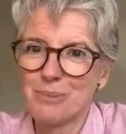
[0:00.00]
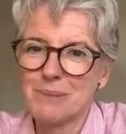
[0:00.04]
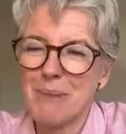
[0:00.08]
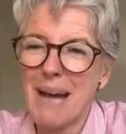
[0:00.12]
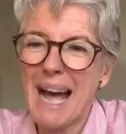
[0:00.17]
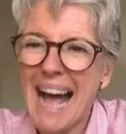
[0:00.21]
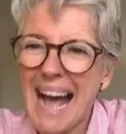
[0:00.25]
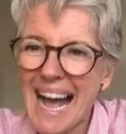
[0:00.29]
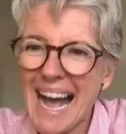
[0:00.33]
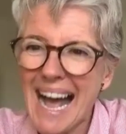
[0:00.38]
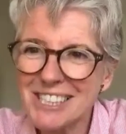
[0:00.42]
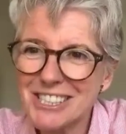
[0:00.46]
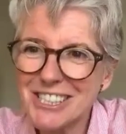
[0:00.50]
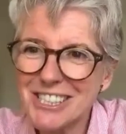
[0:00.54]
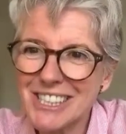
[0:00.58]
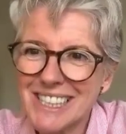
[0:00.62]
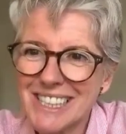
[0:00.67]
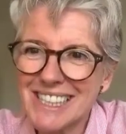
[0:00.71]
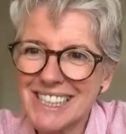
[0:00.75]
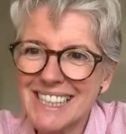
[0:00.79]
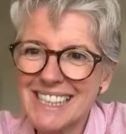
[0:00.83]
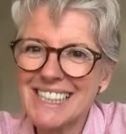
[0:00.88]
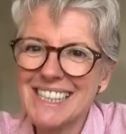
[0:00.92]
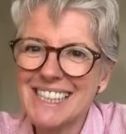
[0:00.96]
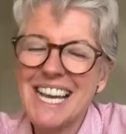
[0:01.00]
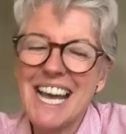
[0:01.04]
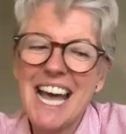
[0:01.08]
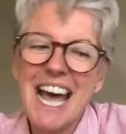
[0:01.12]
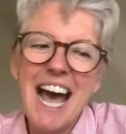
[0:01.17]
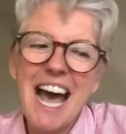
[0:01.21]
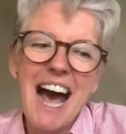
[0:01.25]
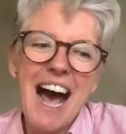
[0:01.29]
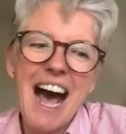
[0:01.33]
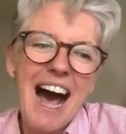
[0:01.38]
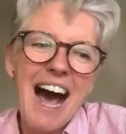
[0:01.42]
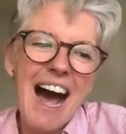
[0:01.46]
But actually,
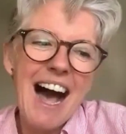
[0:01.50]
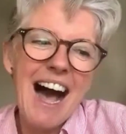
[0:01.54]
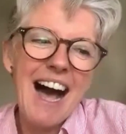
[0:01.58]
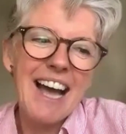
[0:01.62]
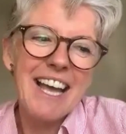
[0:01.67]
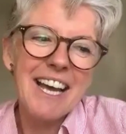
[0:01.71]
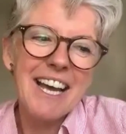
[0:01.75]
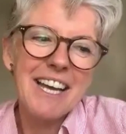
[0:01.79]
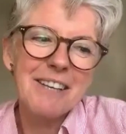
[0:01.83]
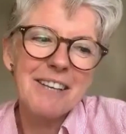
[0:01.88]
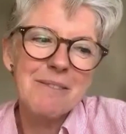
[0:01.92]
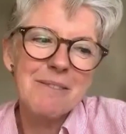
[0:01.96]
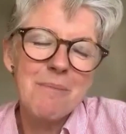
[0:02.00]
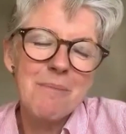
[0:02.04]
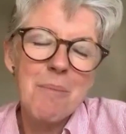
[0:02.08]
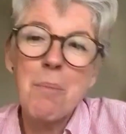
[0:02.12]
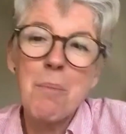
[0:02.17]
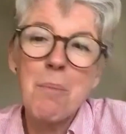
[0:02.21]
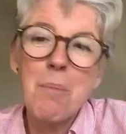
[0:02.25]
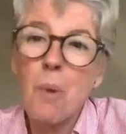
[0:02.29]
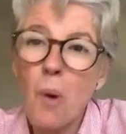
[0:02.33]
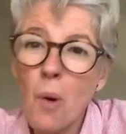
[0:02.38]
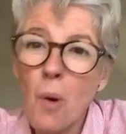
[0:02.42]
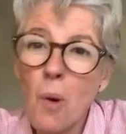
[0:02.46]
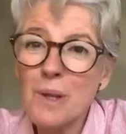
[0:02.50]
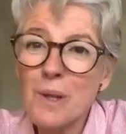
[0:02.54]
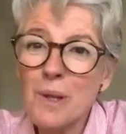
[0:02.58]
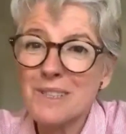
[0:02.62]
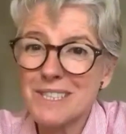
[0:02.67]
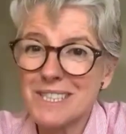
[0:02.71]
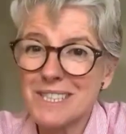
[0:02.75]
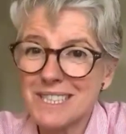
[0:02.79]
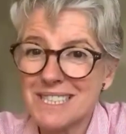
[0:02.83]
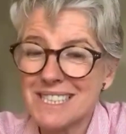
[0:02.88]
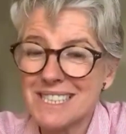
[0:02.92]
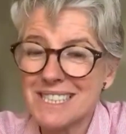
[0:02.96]
I am more than
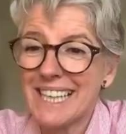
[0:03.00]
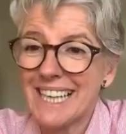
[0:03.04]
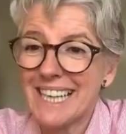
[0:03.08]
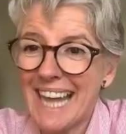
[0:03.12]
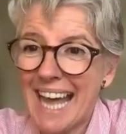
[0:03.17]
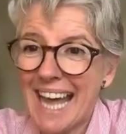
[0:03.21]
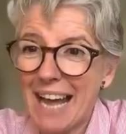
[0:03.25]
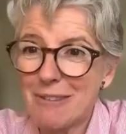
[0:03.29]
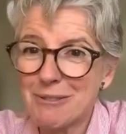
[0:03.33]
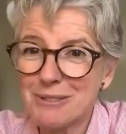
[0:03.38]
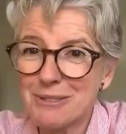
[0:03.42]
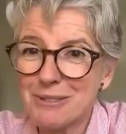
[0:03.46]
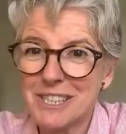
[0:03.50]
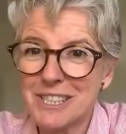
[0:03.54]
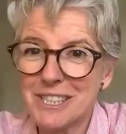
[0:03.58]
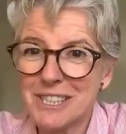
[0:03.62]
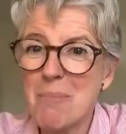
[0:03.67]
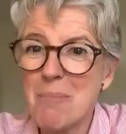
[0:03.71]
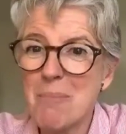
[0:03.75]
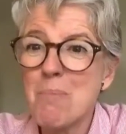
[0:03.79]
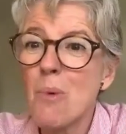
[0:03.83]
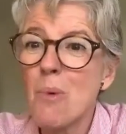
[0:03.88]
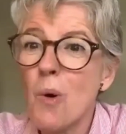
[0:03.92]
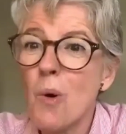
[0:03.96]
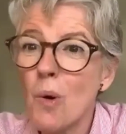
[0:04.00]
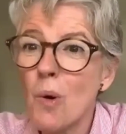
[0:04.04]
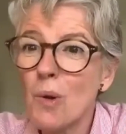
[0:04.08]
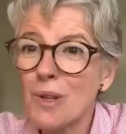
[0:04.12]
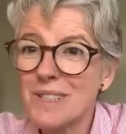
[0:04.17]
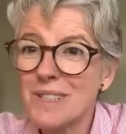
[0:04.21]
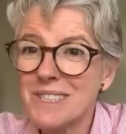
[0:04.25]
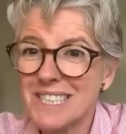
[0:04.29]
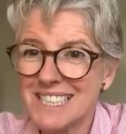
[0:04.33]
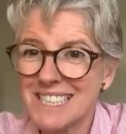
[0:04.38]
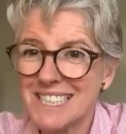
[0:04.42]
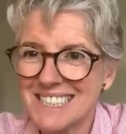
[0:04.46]
just an accountant and more
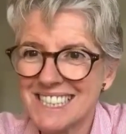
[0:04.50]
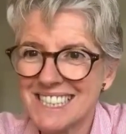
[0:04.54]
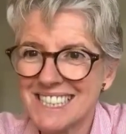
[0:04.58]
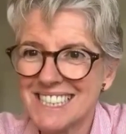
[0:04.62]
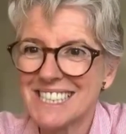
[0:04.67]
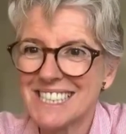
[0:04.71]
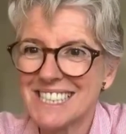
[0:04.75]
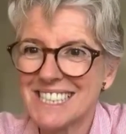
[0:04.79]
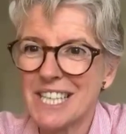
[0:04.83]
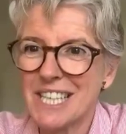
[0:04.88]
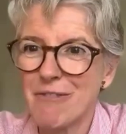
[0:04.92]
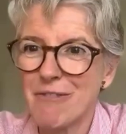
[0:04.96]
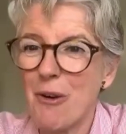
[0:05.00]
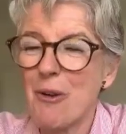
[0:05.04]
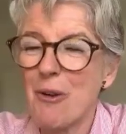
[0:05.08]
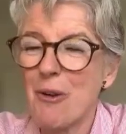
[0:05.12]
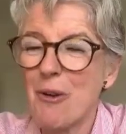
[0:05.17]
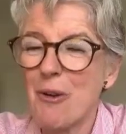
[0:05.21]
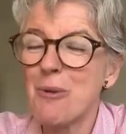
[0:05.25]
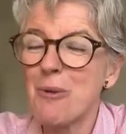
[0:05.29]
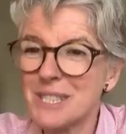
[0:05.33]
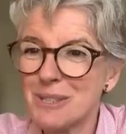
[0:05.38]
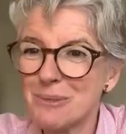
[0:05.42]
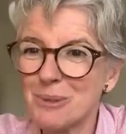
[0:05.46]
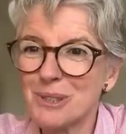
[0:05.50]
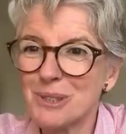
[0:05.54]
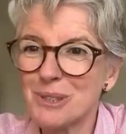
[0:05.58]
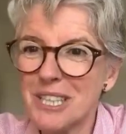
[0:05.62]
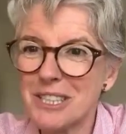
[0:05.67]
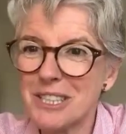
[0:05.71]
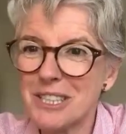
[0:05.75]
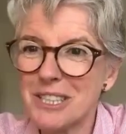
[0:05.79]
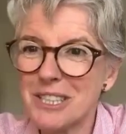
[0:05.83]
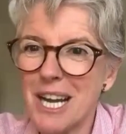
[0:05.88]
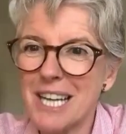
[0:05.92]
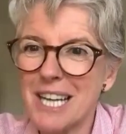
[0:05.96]
than just a CFO, which is what I
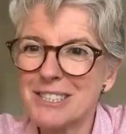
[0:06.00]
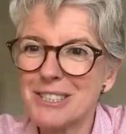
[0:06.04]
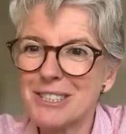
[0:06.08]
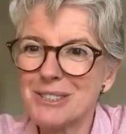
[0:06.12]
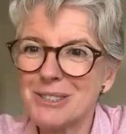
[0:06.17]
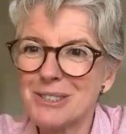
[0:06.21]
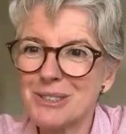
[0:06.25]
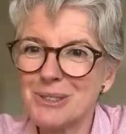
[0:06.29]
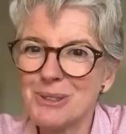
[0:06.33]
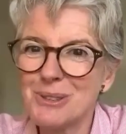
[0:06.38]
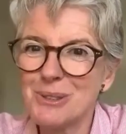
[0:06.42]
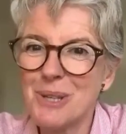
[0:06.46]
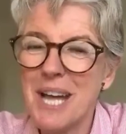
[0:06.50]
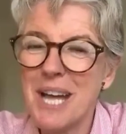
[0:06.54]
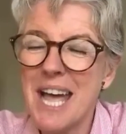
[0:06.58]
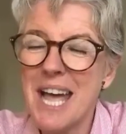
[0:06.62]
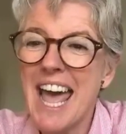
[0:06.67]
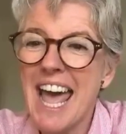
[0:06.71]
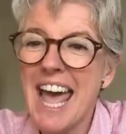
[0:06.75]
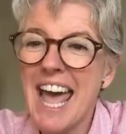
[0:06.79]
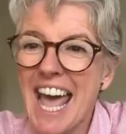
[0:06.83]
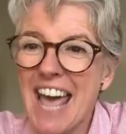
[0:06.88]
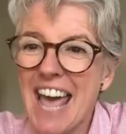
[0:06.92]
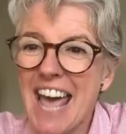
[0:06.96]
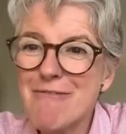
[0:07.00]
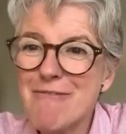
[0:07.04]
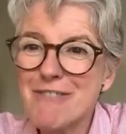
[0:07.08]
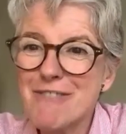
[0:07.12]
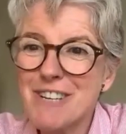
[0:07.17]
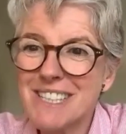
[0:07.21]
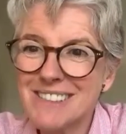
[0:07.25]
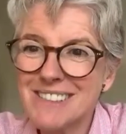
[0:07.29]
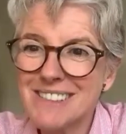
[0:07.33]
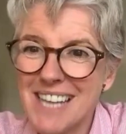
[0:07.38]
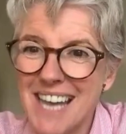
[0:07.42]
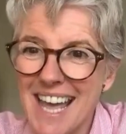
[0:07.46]
try to do
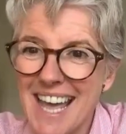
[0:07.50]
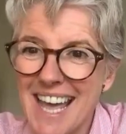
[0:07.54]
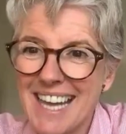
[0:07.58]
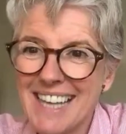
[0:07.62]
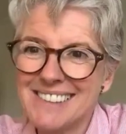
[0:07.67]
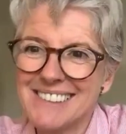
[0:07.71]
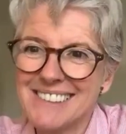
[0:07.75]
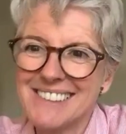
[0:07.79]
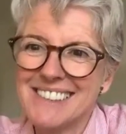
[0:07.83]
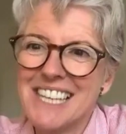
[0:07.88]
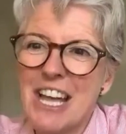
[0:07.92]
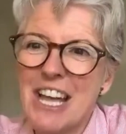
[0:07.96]
every day.